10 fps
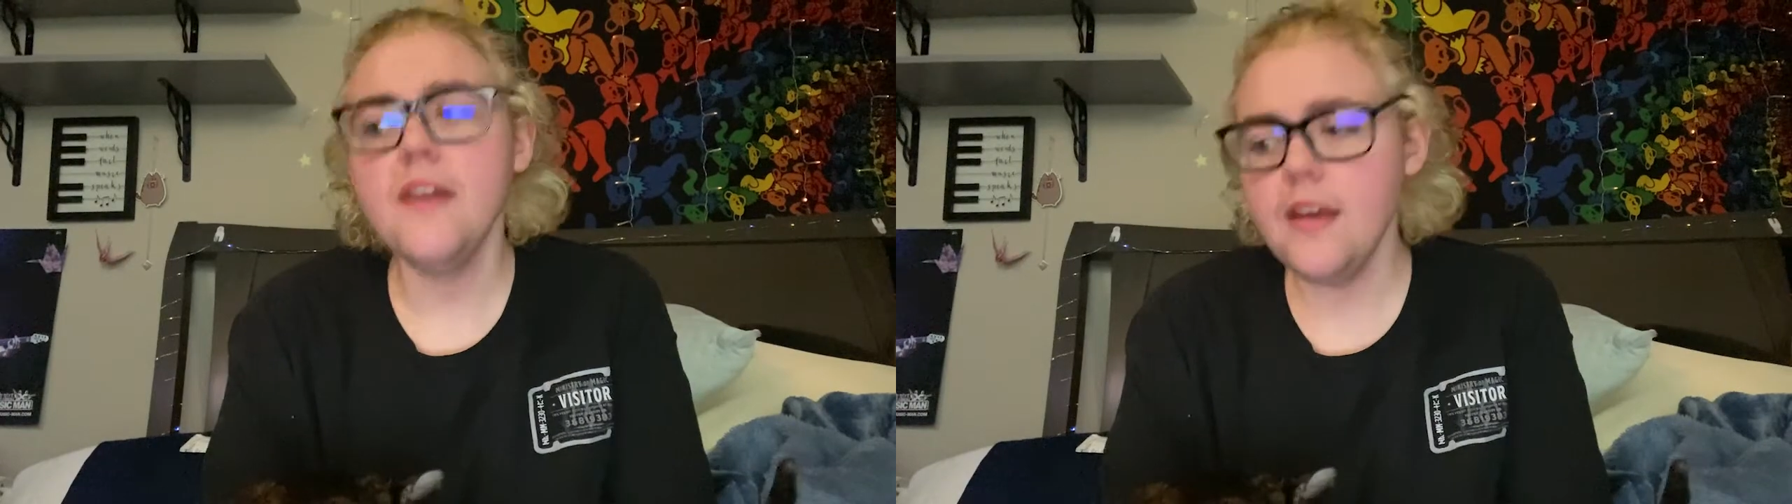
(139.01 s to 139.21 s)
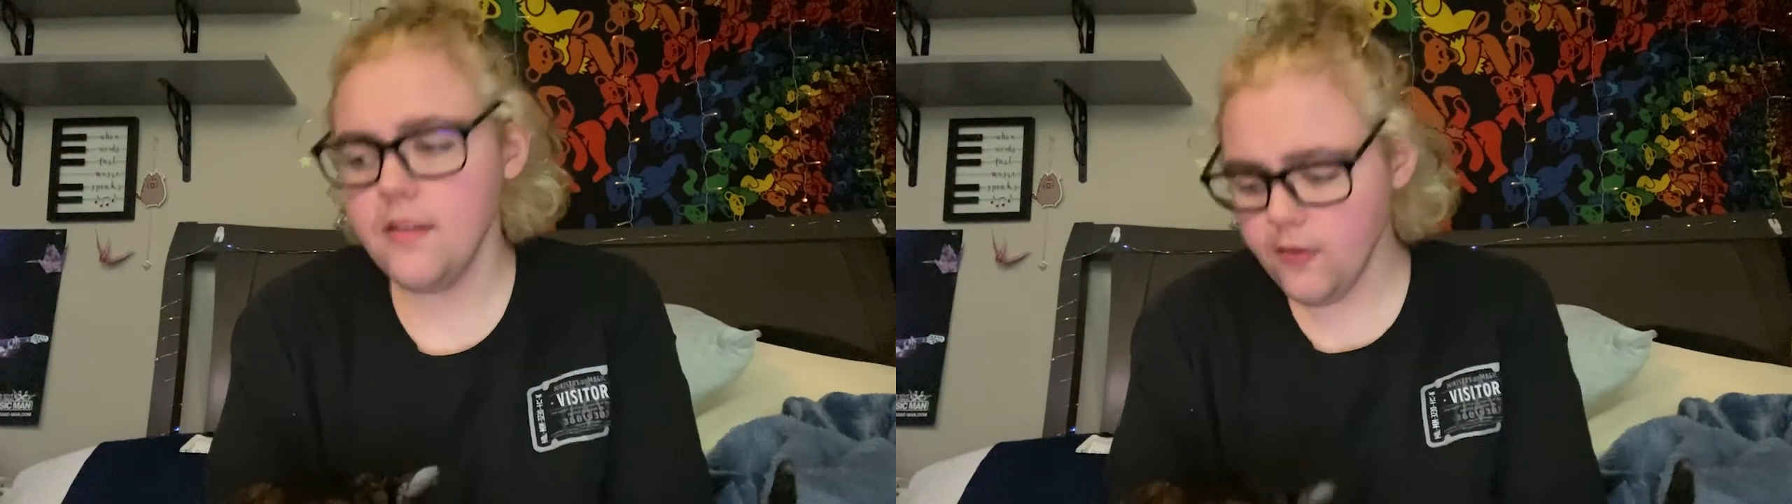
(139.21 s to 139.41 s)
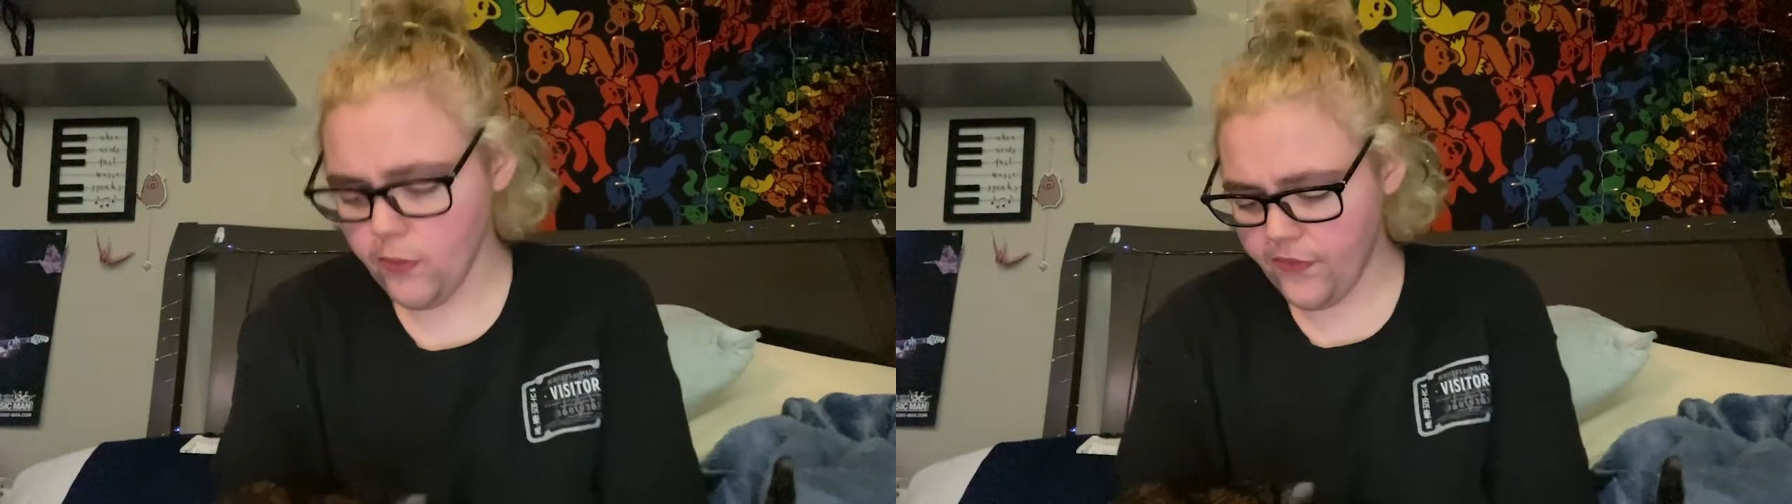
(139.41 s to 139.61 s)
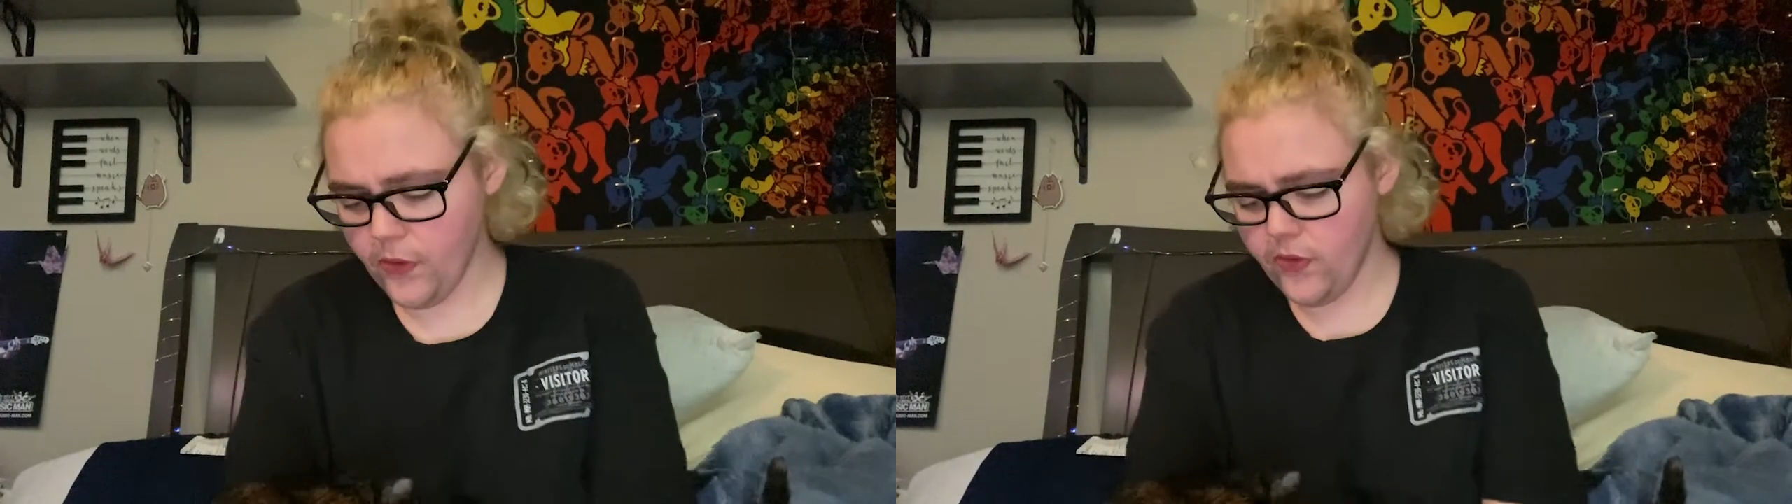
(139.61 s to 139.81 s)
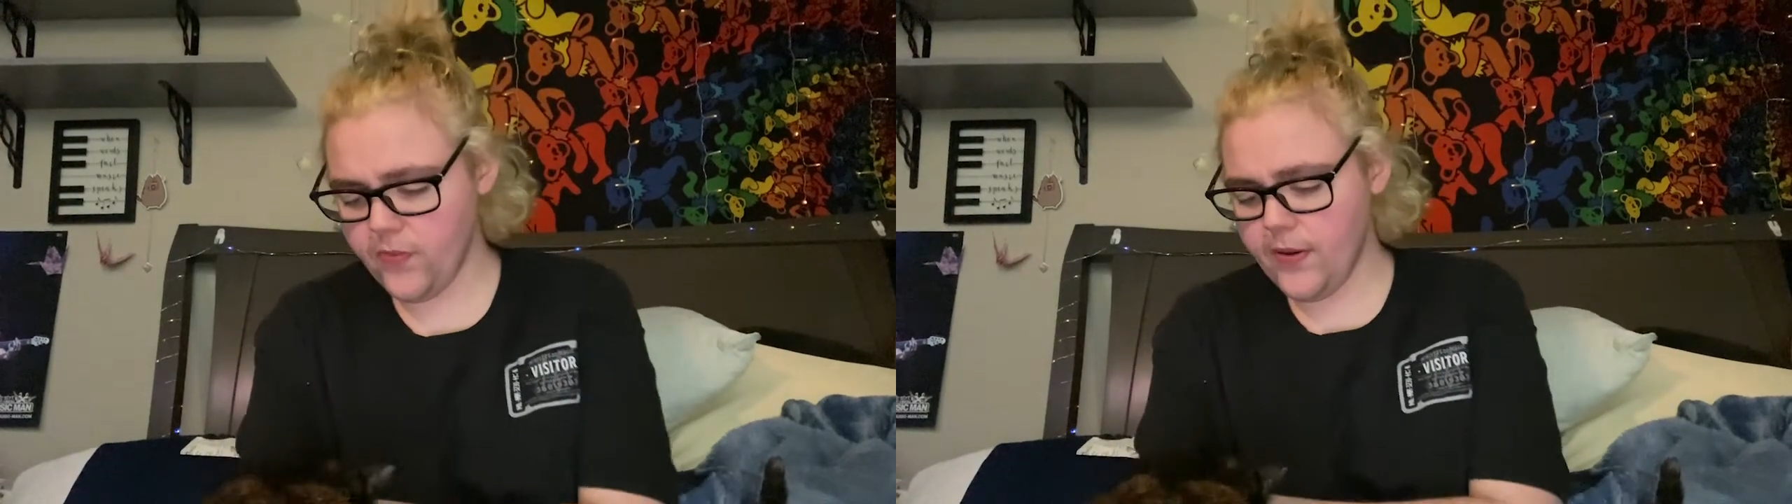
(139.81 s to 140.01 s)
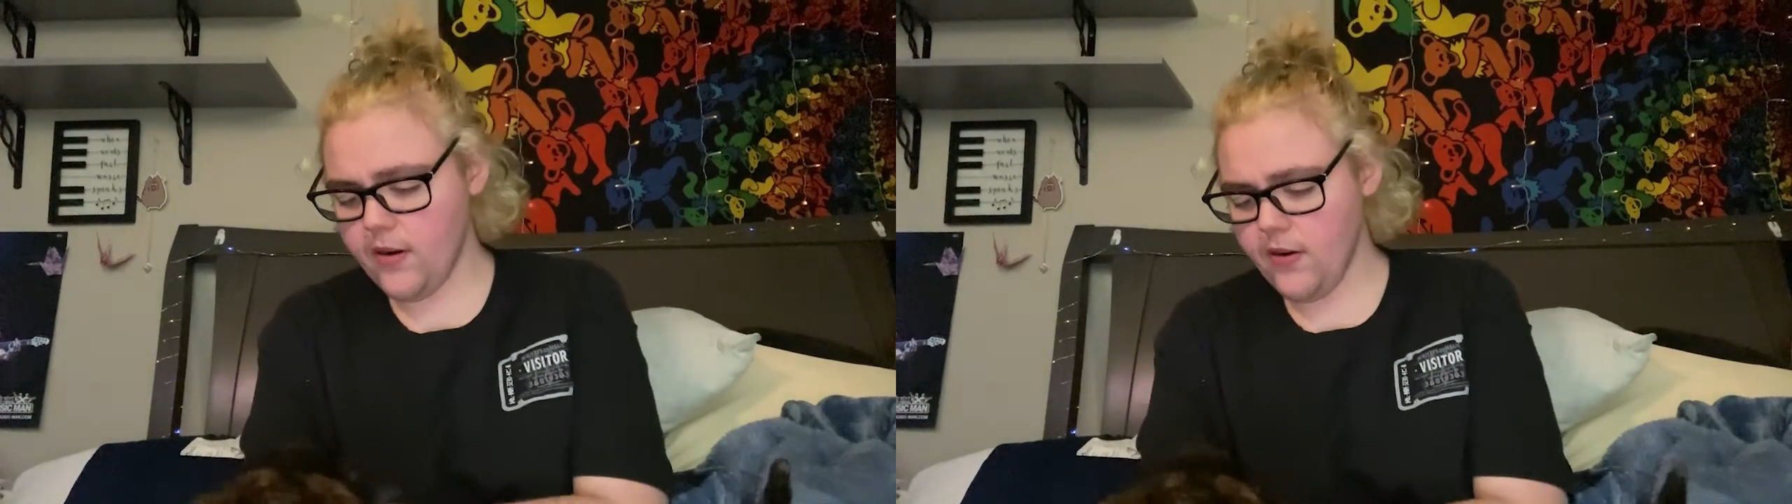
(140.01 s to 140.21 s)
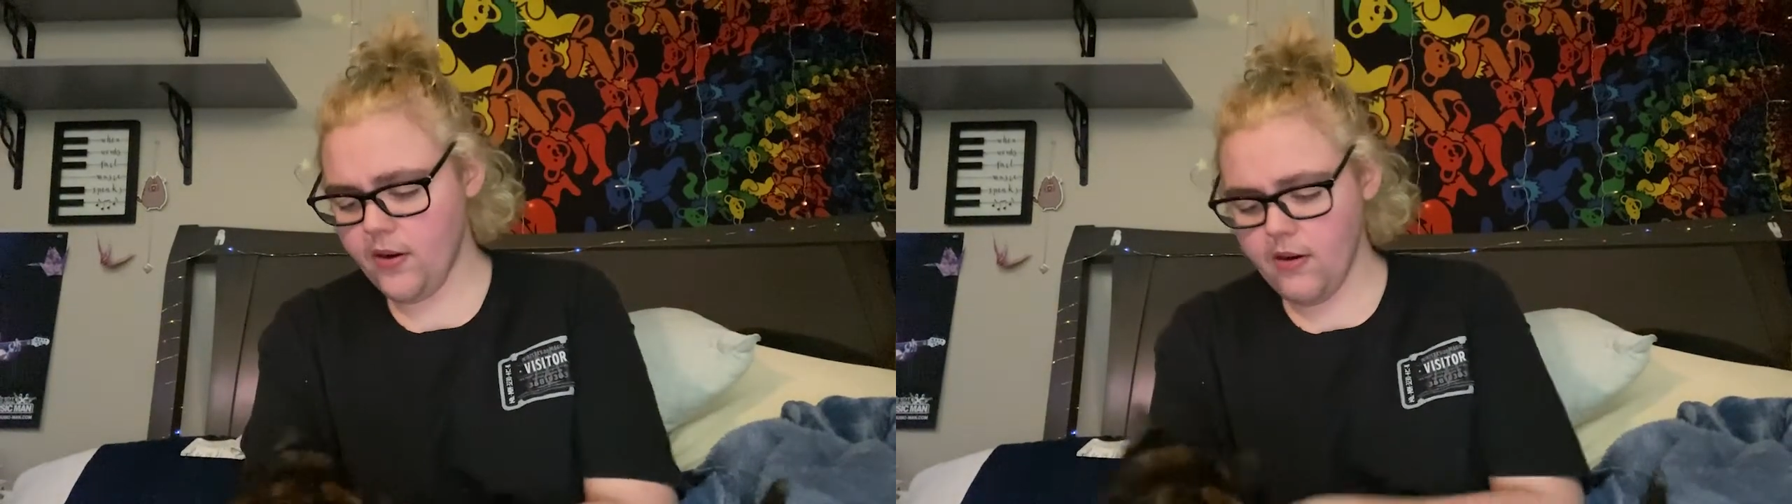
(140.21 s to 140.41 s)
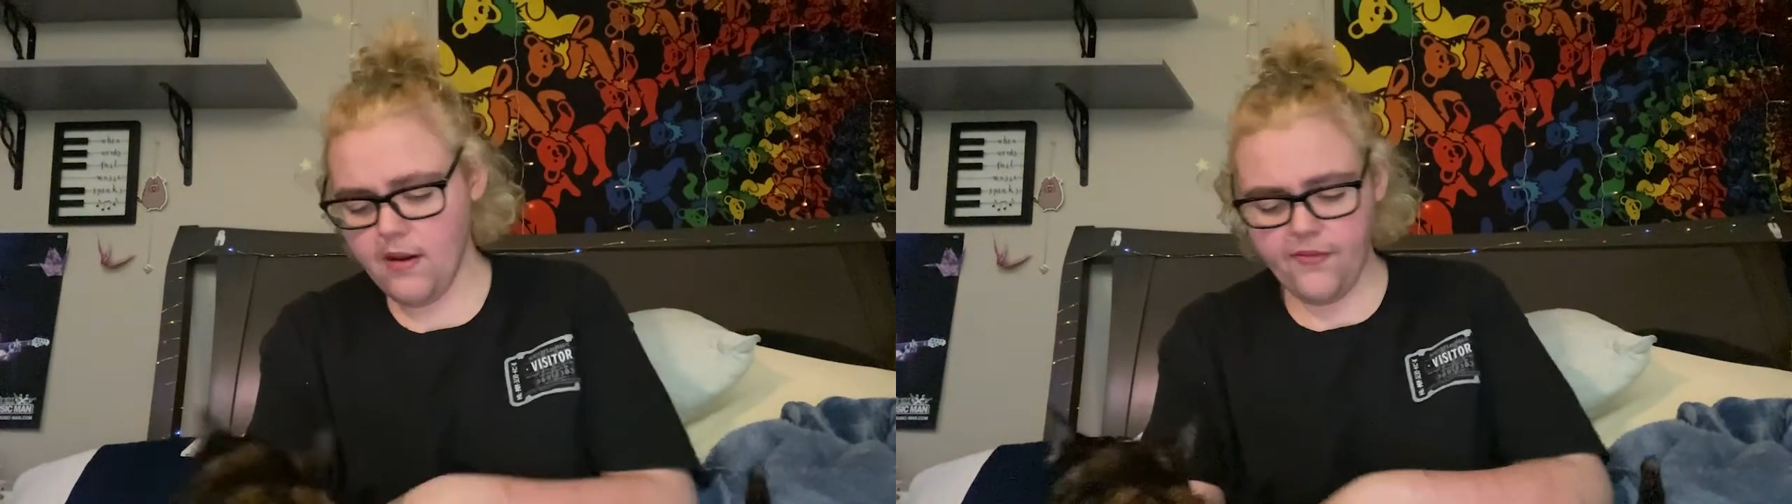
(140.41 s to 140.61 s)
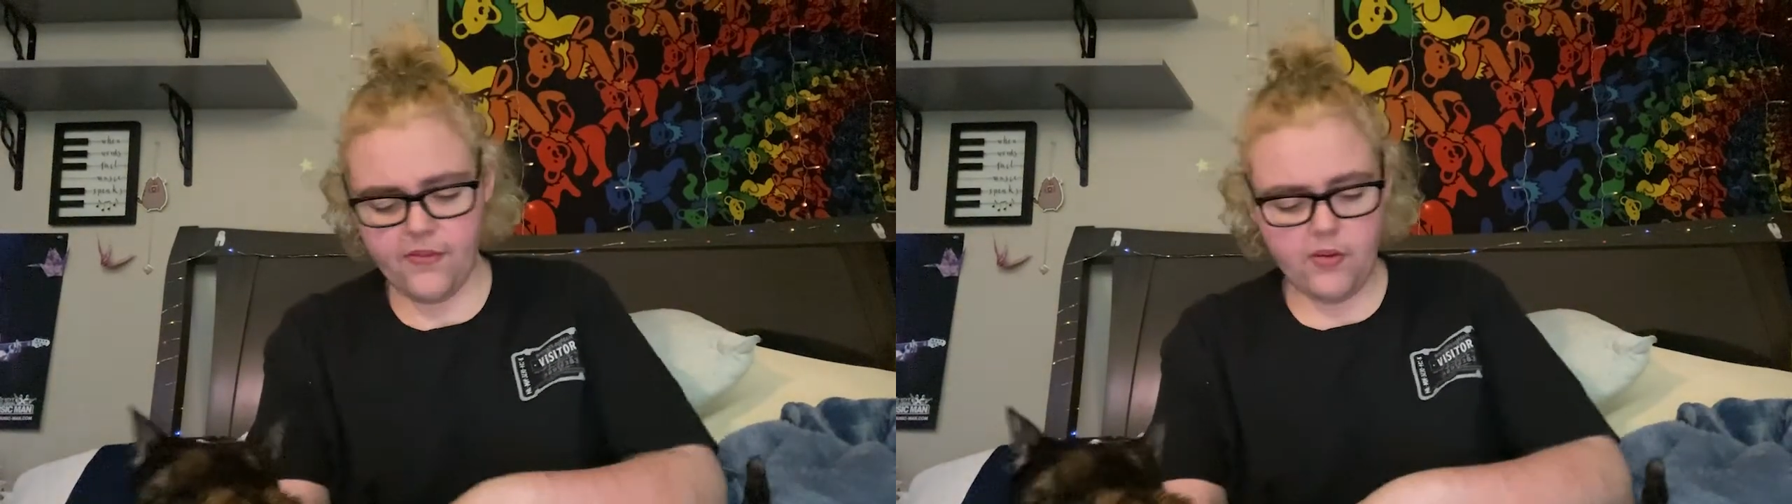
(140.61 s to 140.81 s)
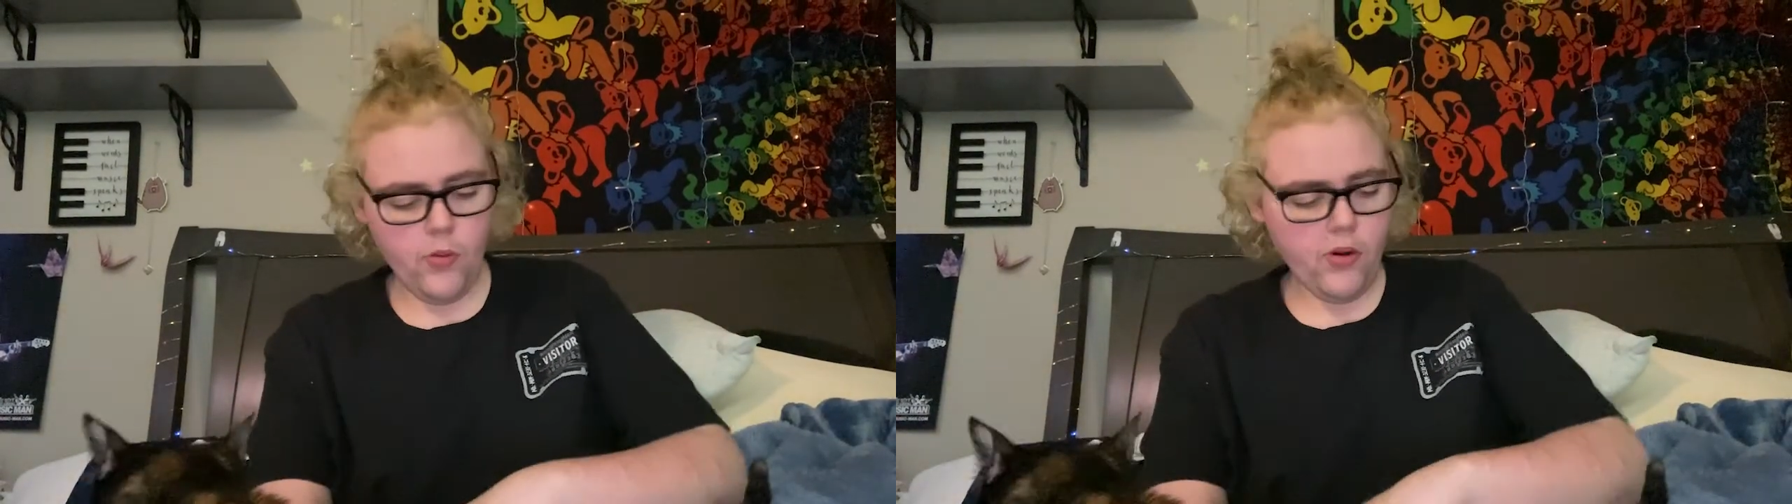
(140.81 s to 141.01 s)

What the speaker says: in your first paragraph you